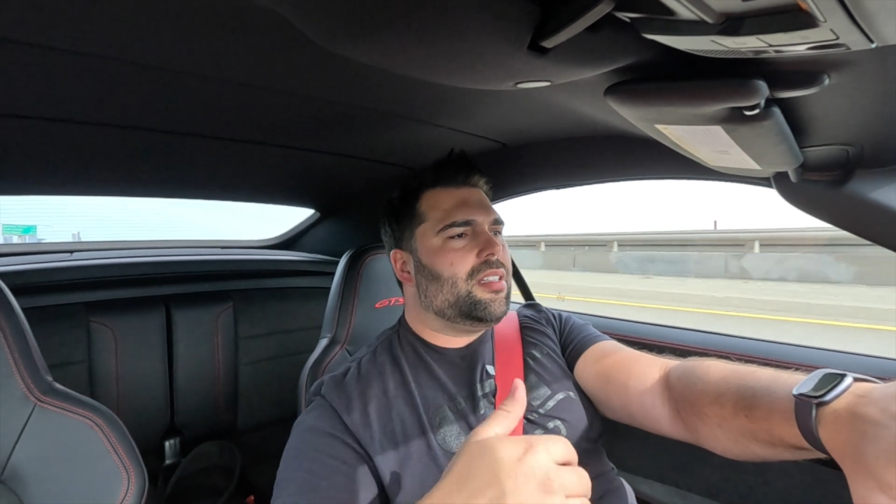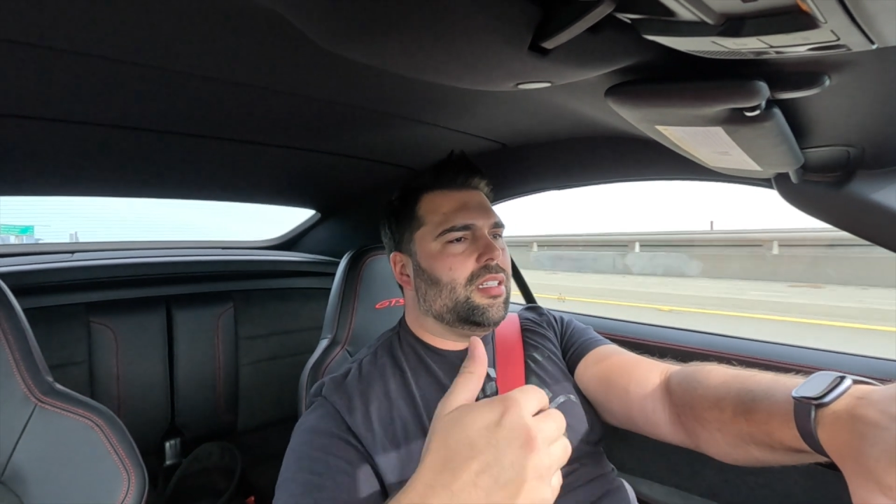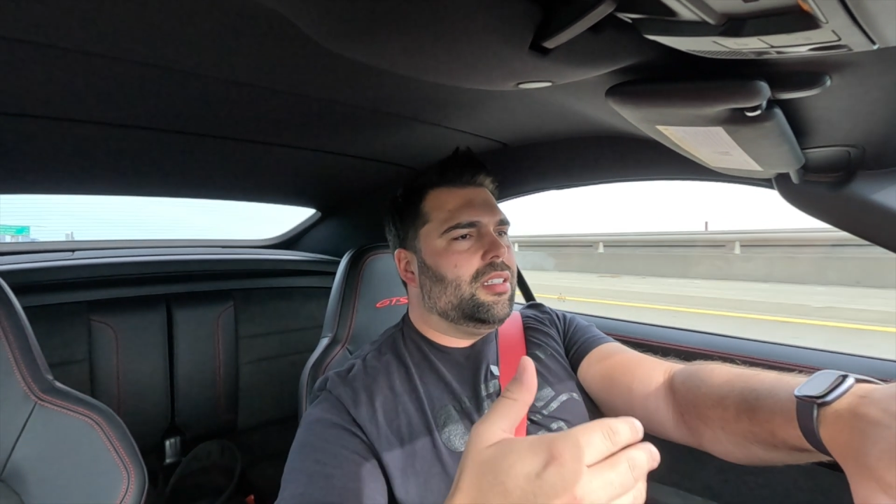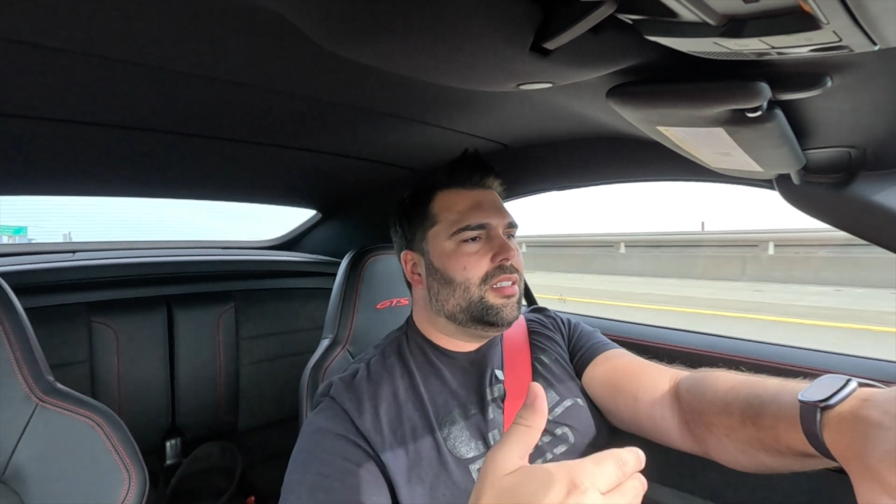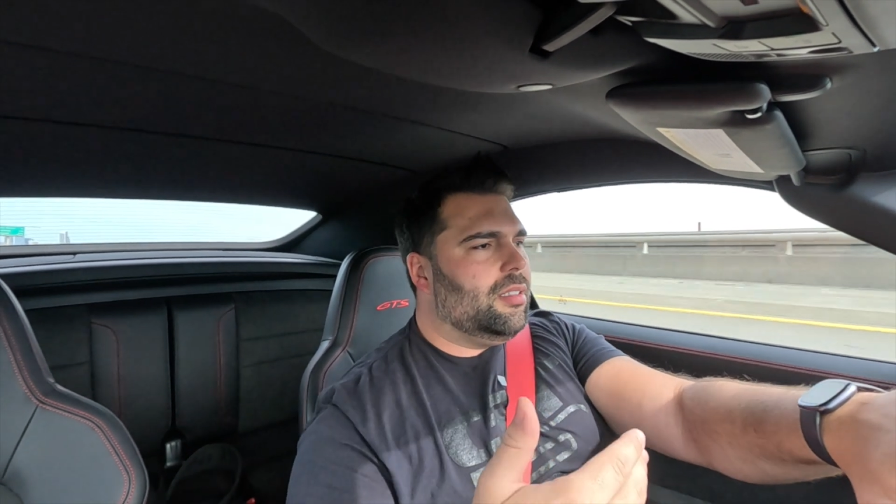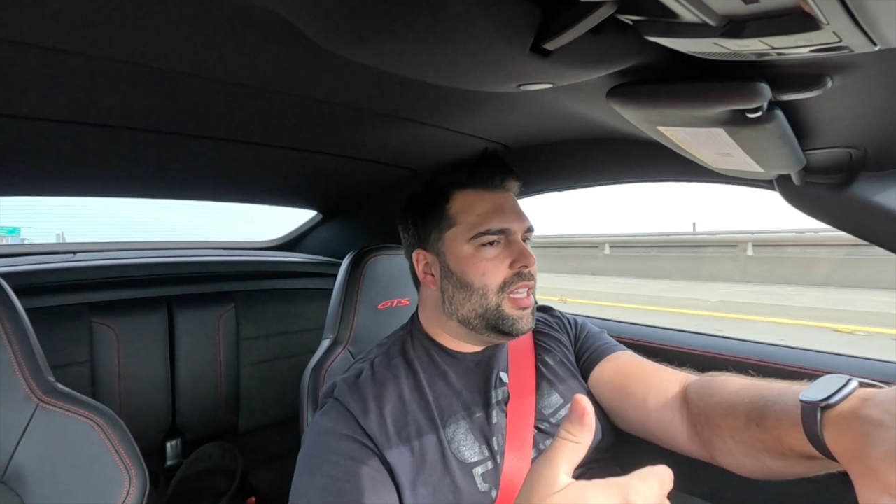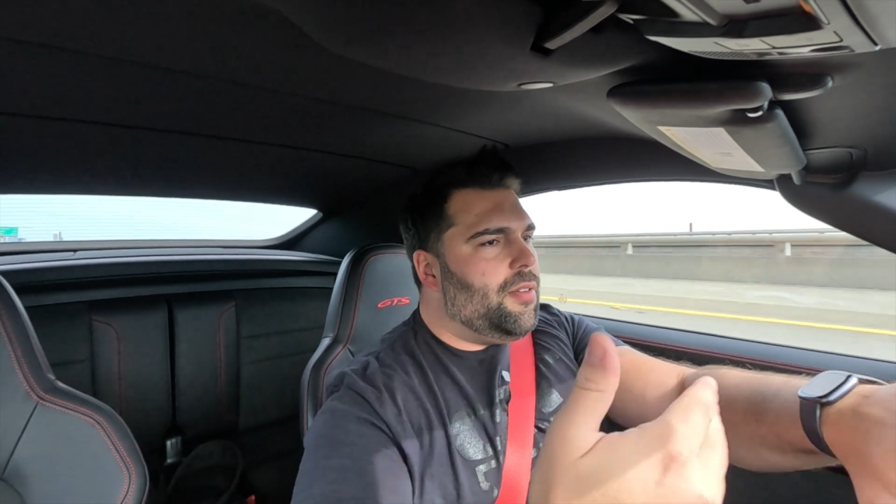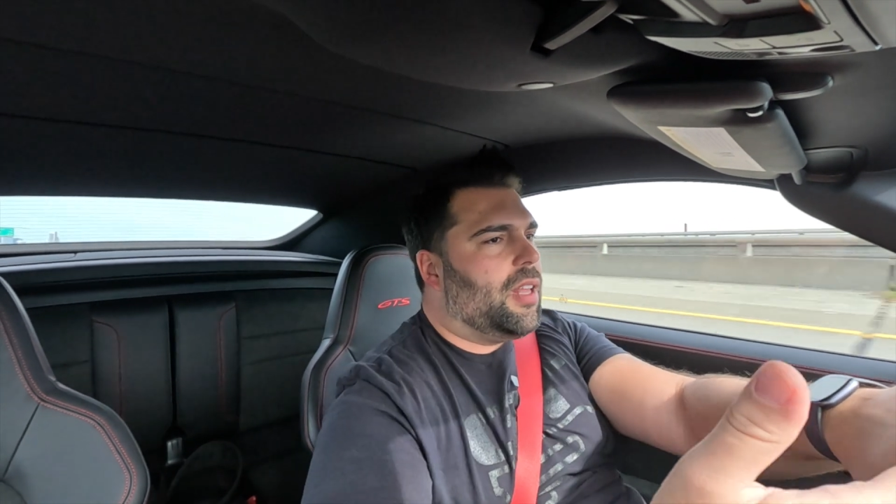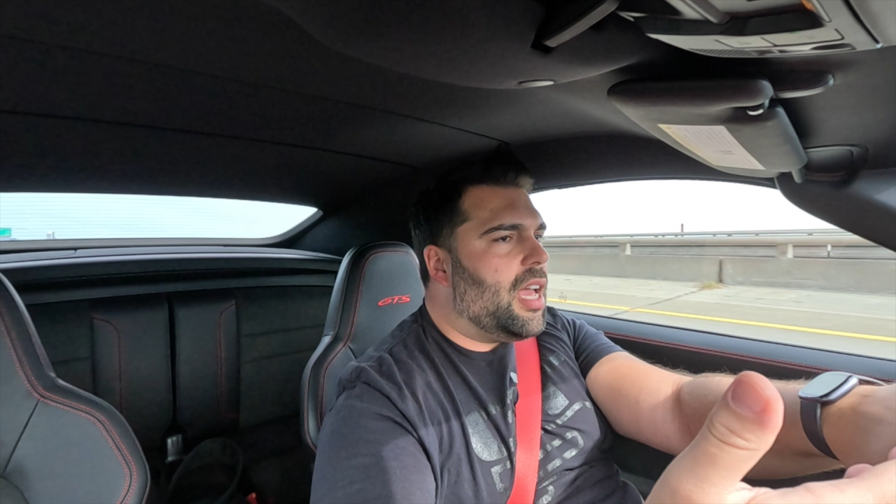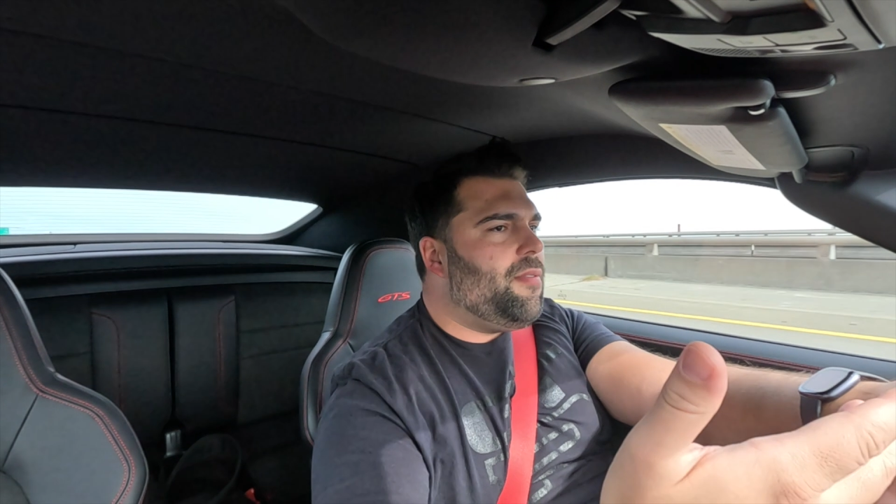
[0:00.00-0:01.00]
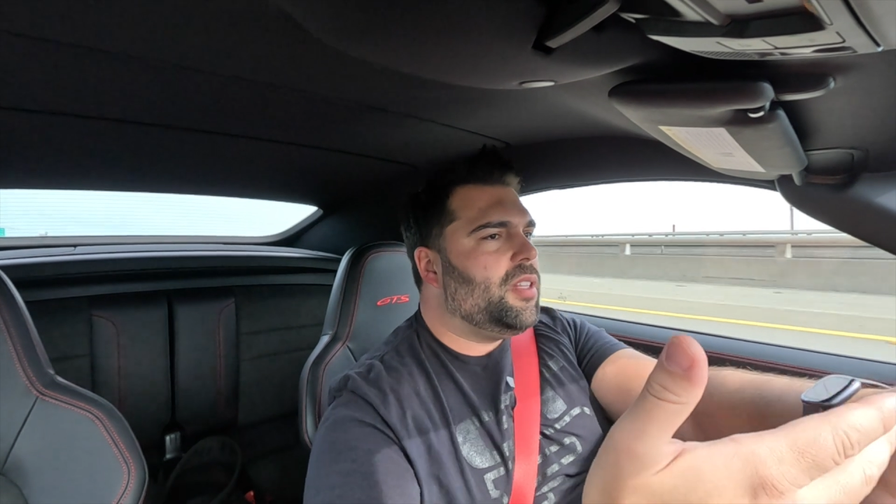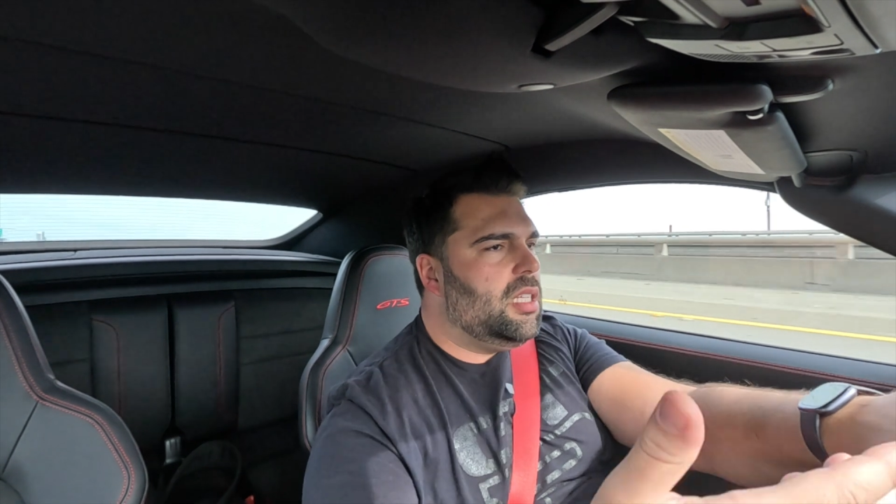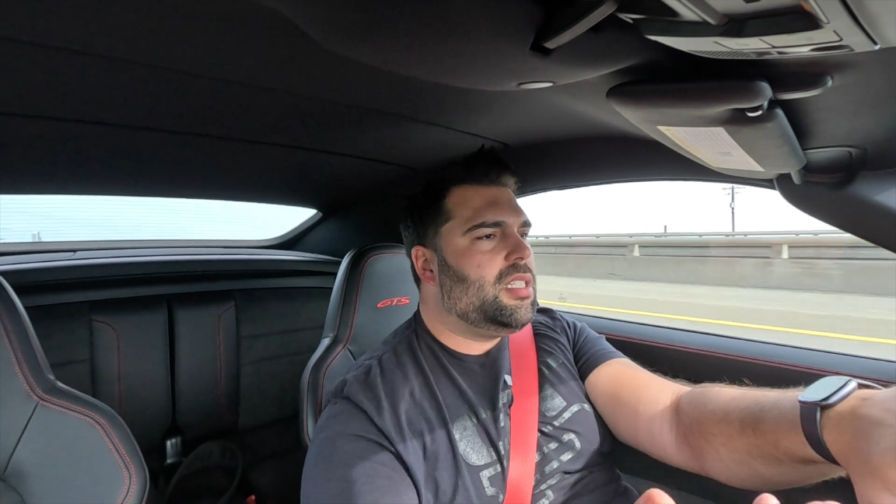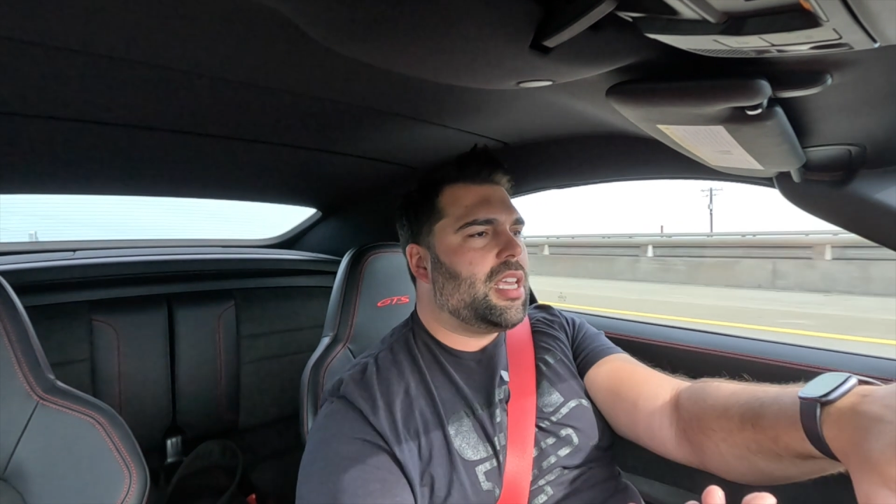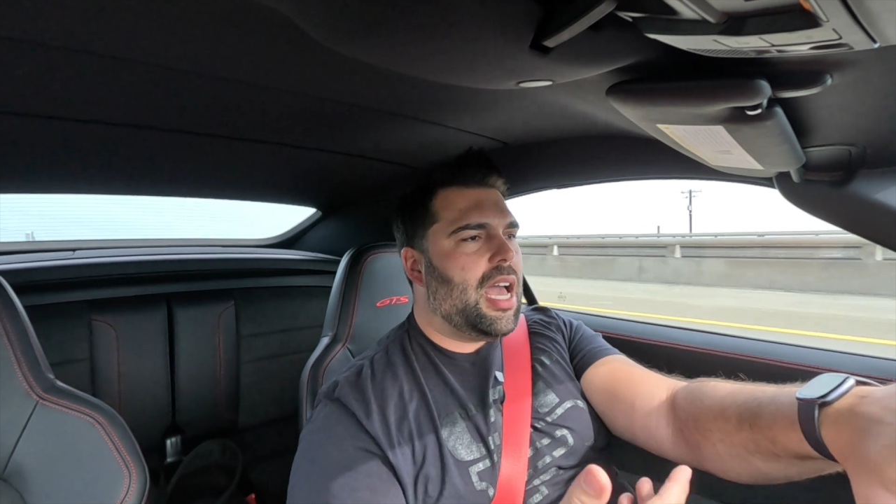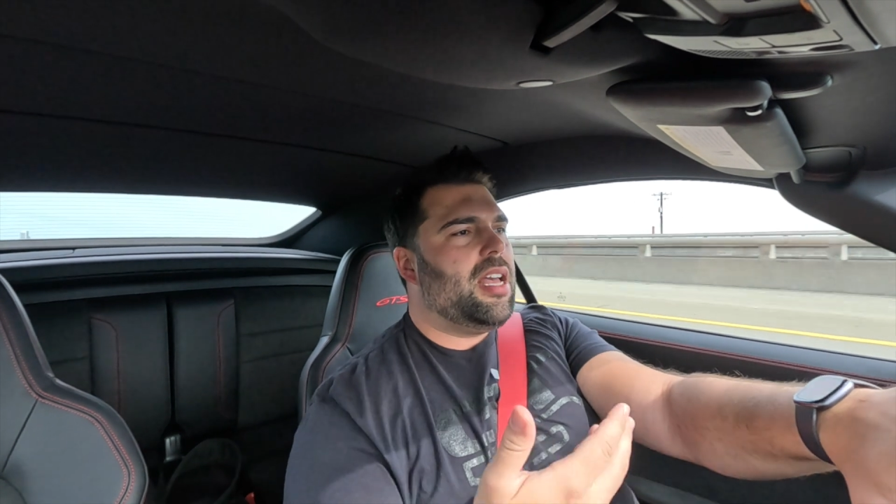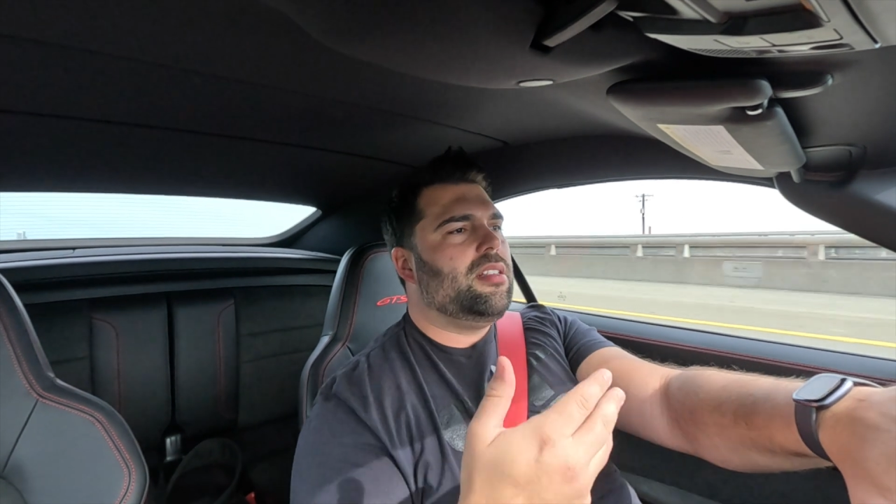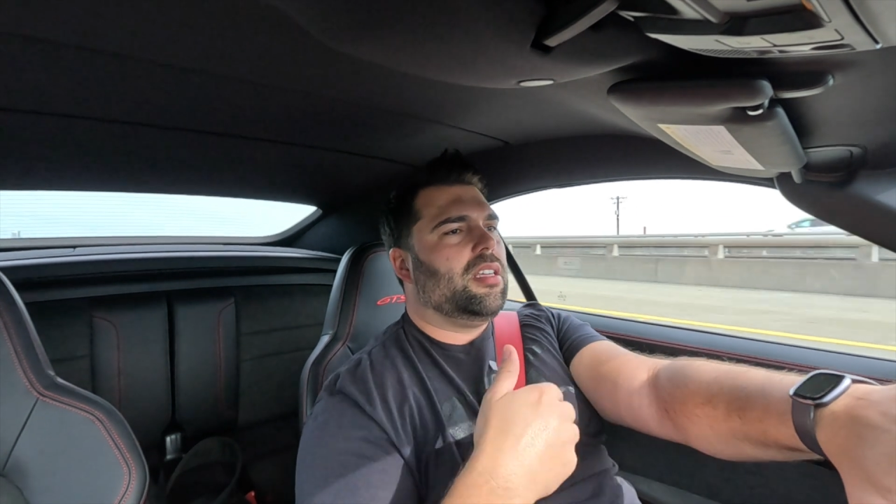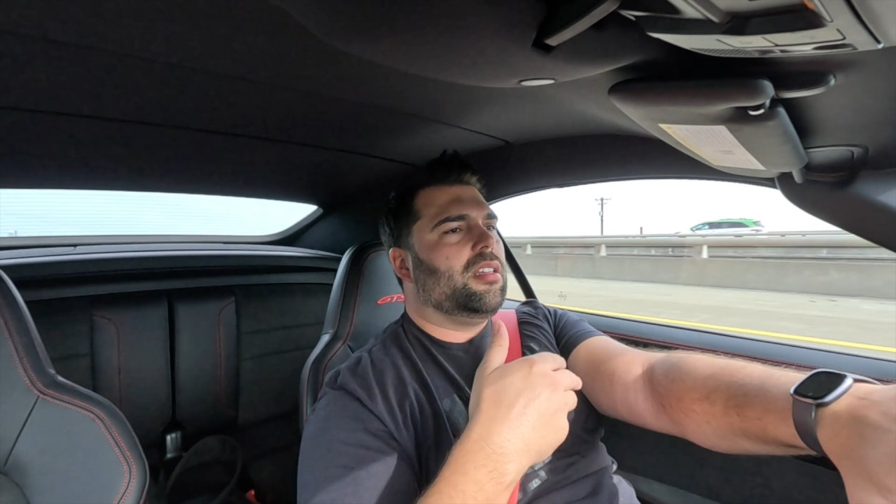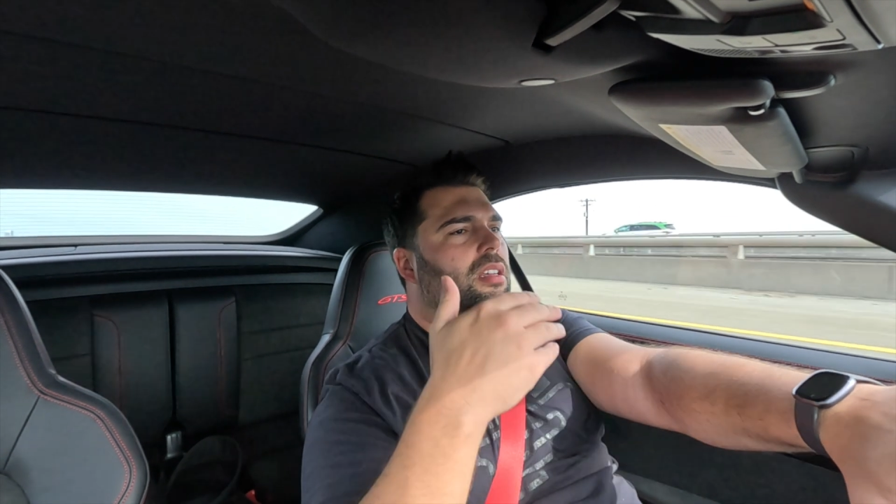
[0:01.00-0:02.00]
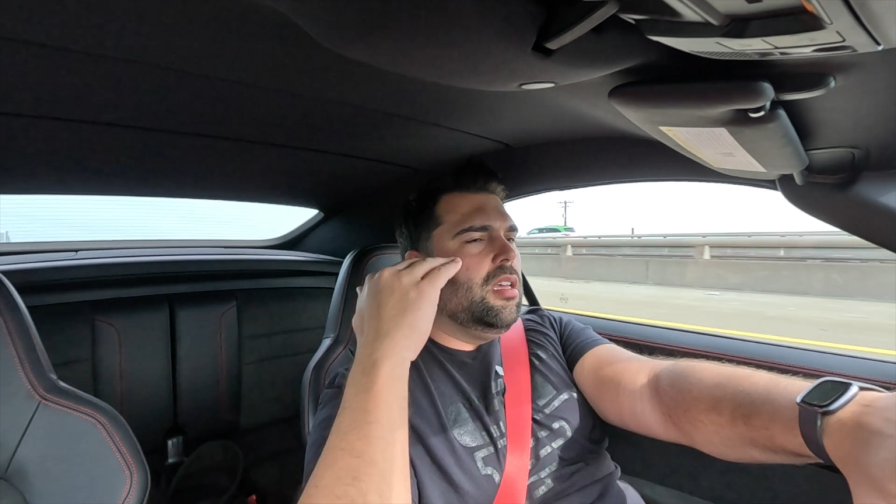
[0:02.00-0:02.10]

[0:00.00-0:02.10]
to live life in these cars, like